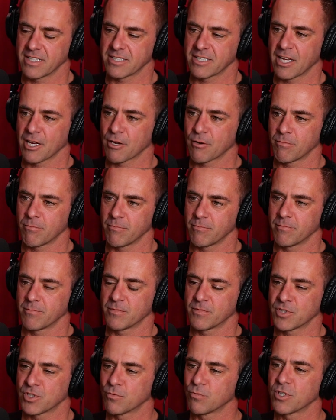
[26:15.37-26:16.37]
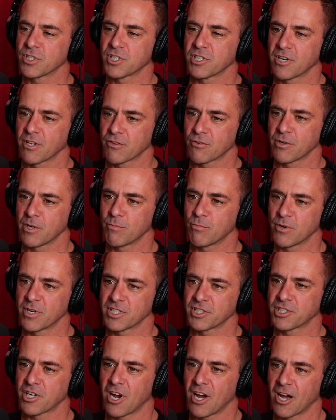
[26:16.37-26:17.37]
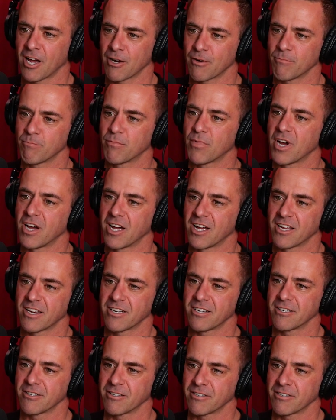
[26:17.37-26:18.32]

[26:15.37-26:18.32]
like swooshing a 3-point shot, but